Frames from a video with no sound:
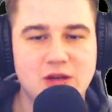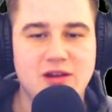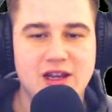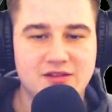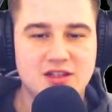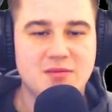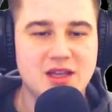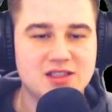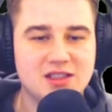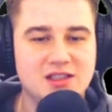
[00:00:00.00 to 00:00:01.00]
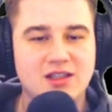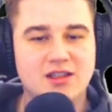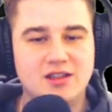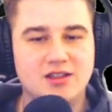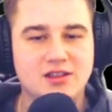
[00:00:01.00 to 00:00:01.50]
NFT, basically.
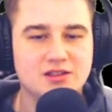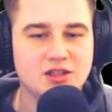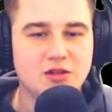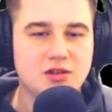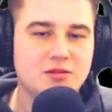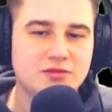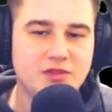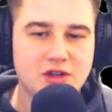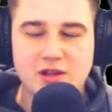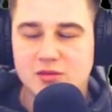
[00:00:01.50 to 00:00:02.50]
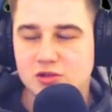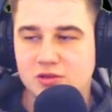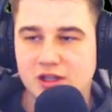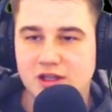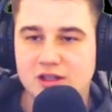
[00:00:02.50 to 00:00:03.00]
So come follow them on
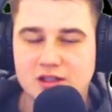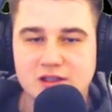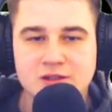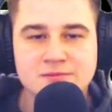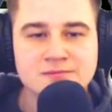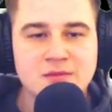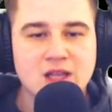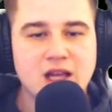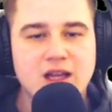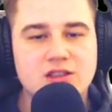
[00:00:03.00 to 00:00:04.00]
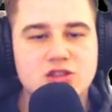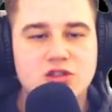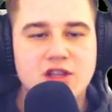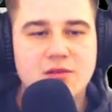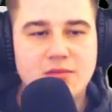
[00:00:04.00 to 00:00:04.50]
Twitter and
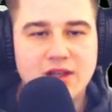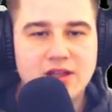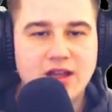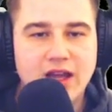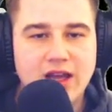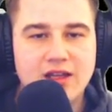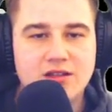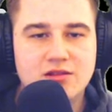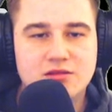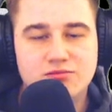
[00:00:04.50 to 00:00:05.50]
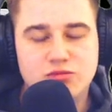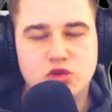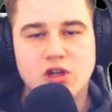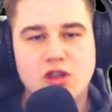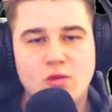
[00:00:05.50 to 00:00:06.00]
join them in and
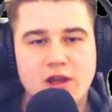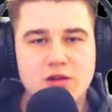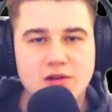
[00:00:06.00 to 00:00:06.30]
join the whale